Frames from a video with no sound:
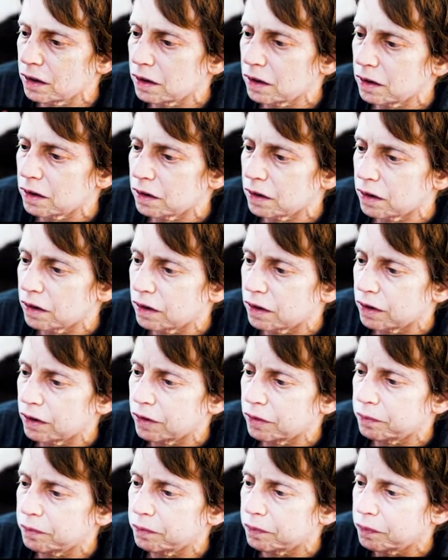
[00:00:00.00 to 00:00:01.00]

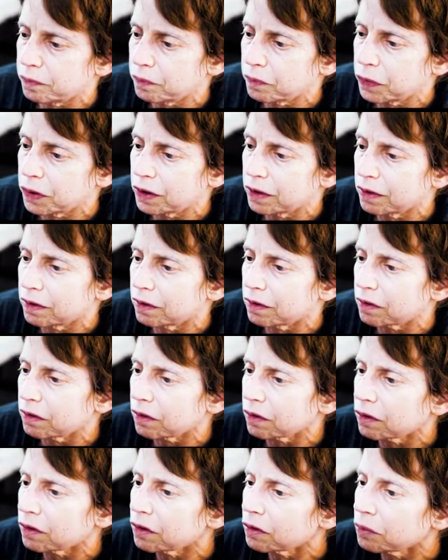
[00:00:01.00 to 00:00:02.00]
but this is a
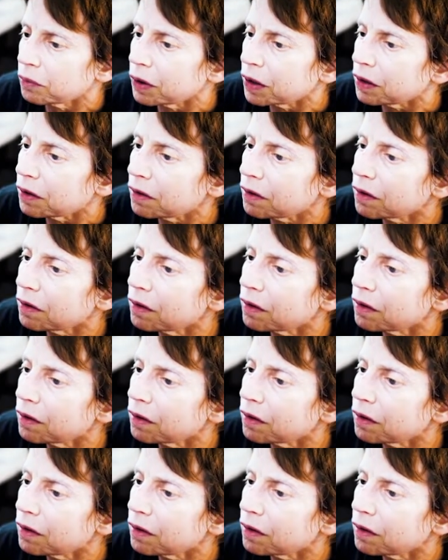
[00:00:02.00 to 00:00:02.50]
little bit